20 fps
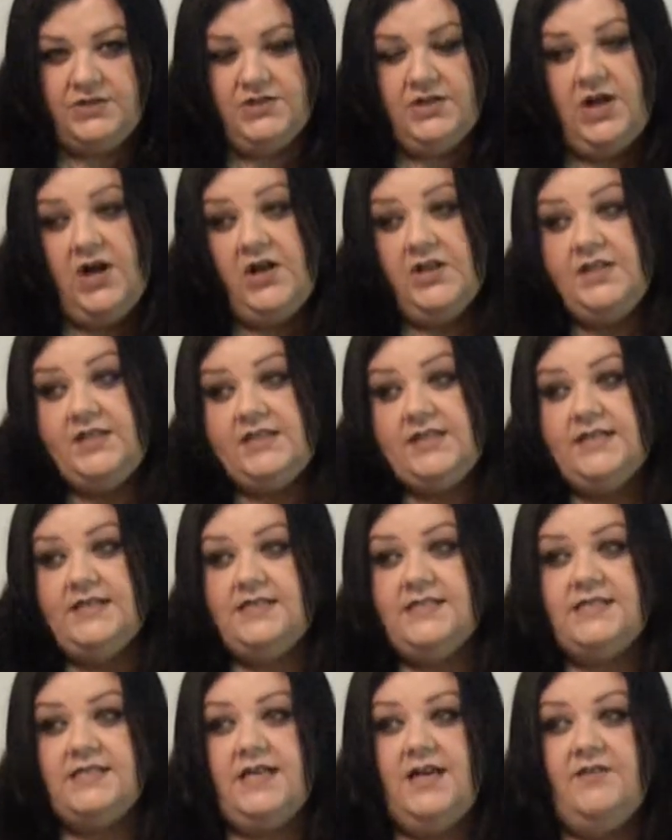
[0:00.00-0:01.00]
All the
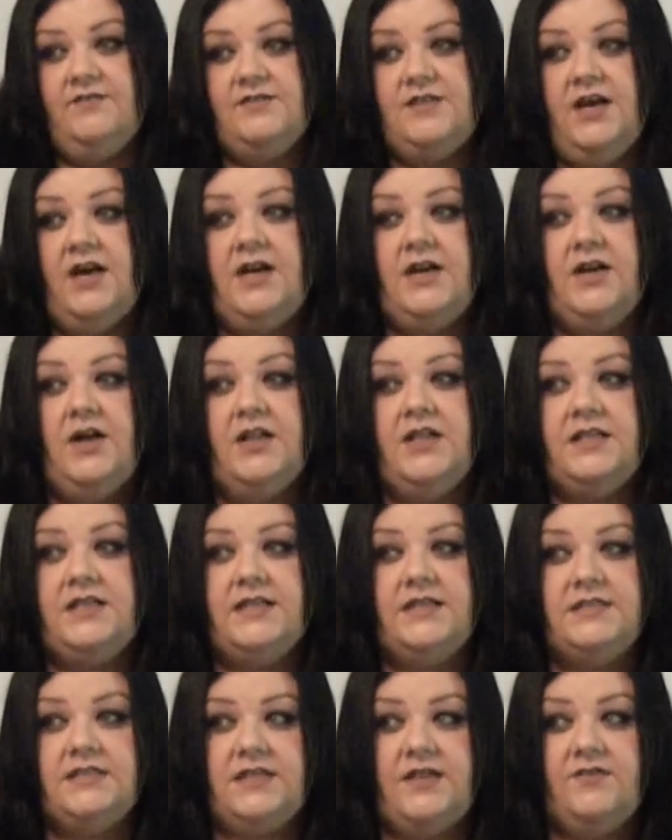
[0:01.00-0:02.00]
things that I've done and all
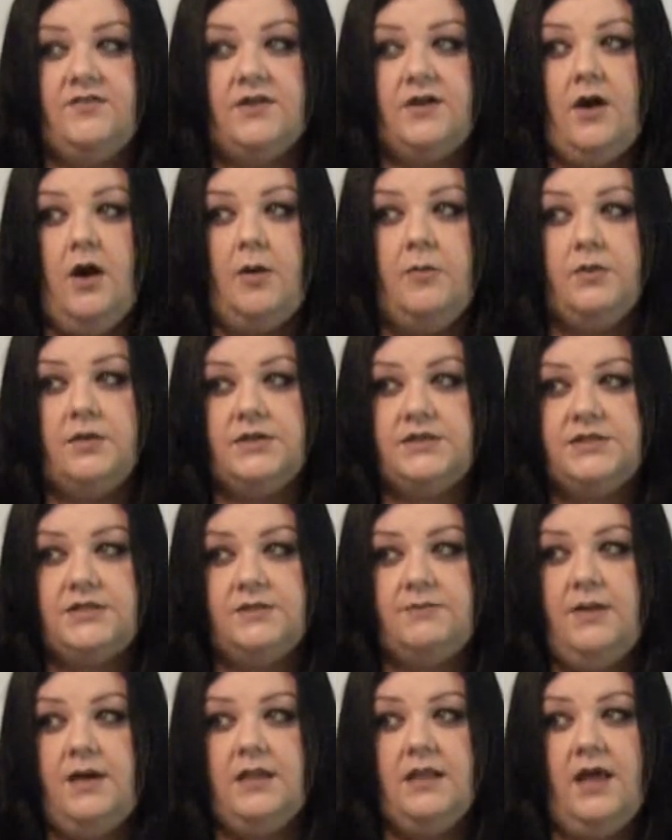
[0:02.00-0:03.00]
the things that I've accomplished
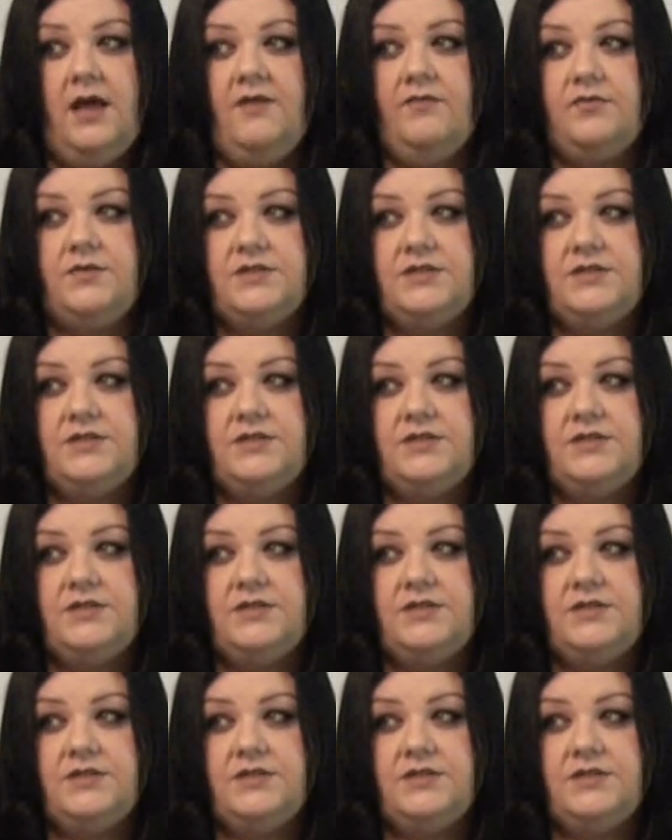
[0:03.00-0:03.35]
in my life,